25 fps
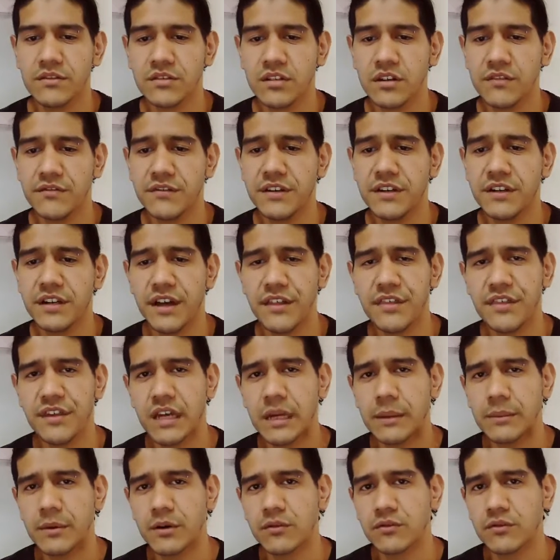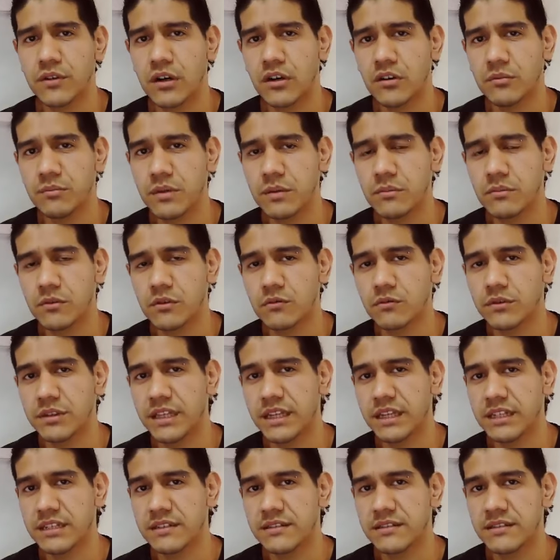There's often nothing about how people
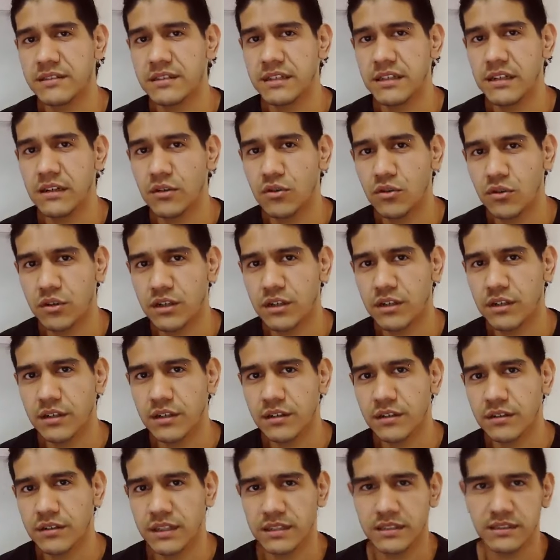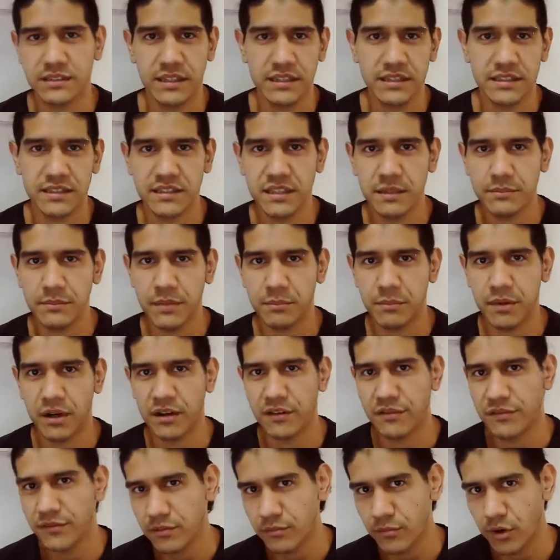with ASD look that sets them
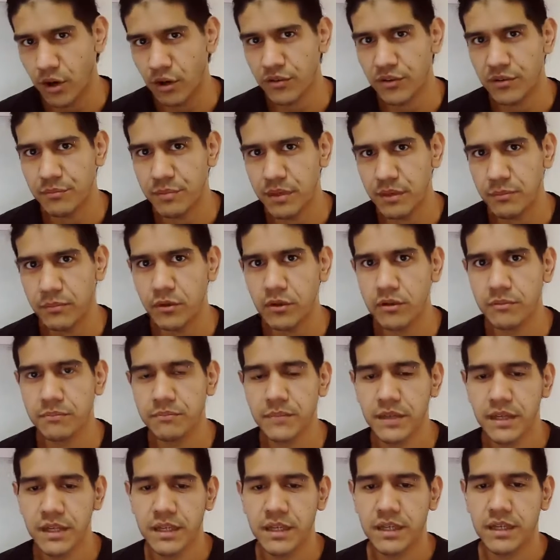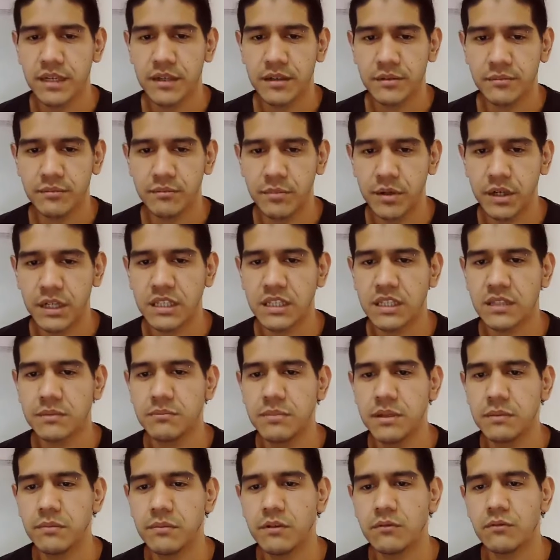apart from other people, but
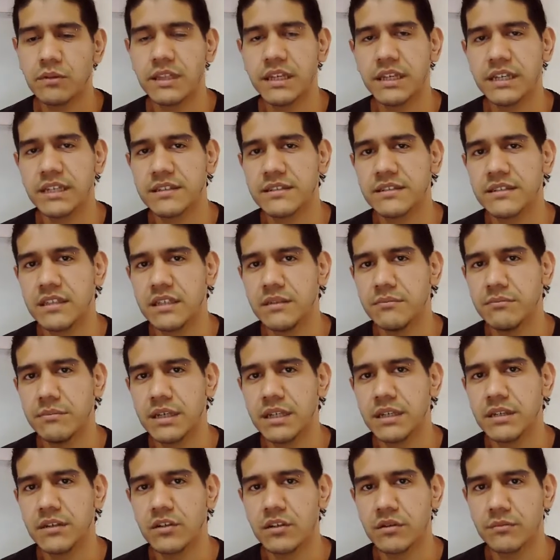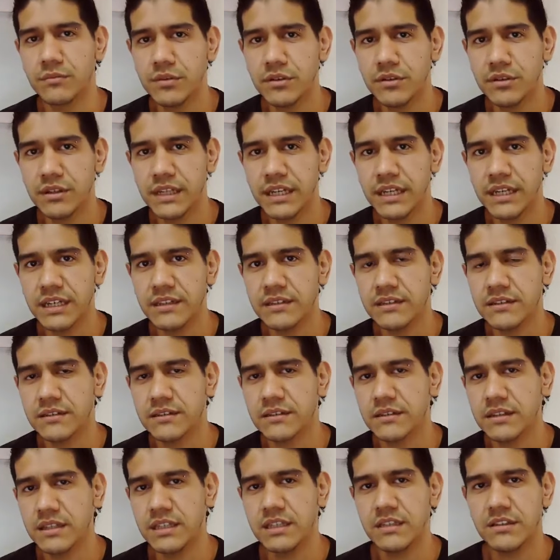people with ASD may
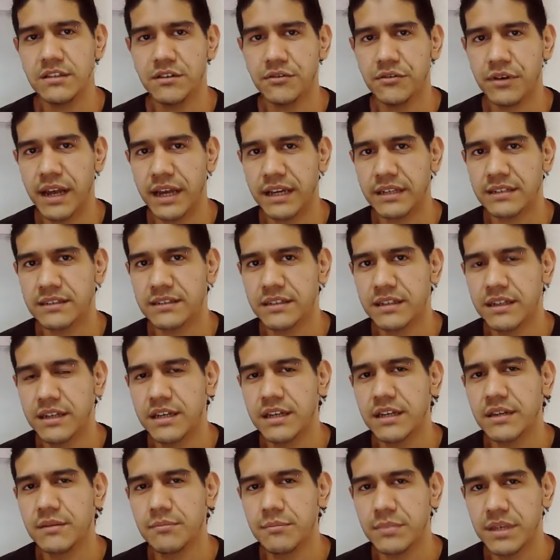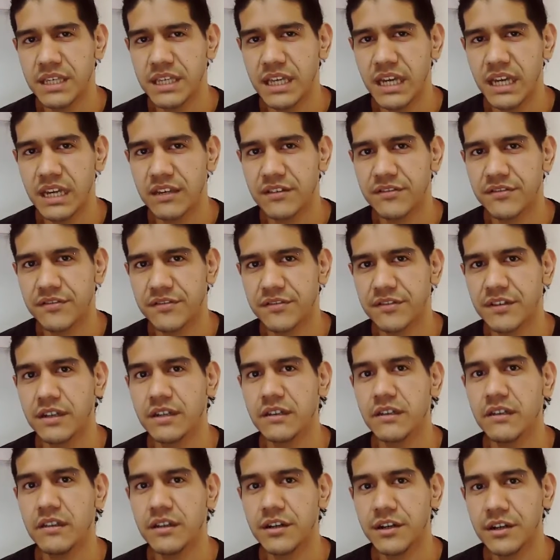communicate, interact, behave,
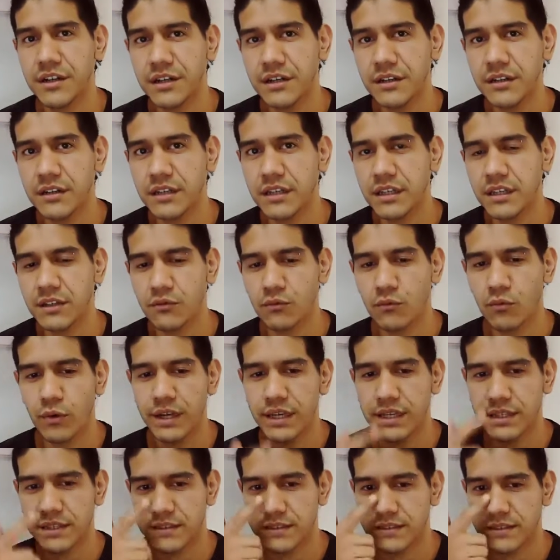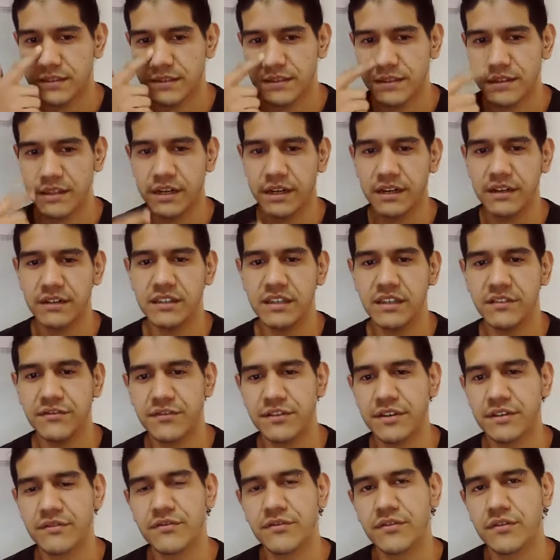and learn in ways that are
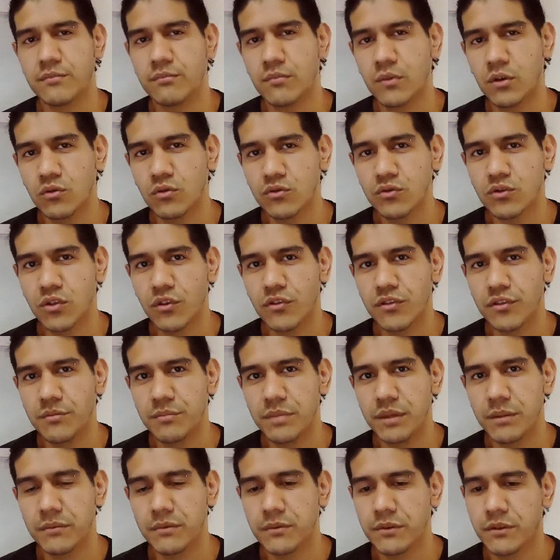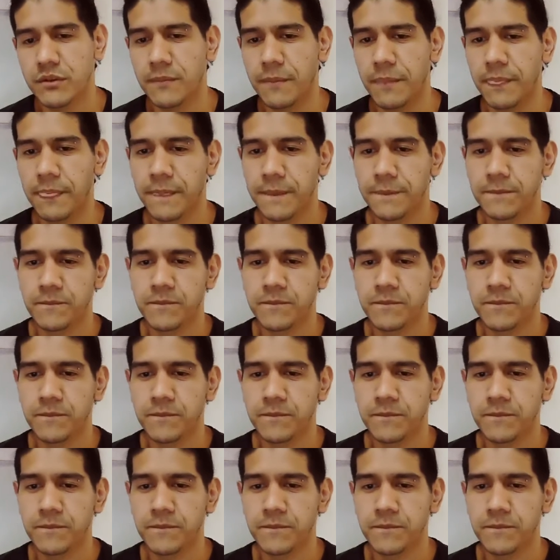different from most other people.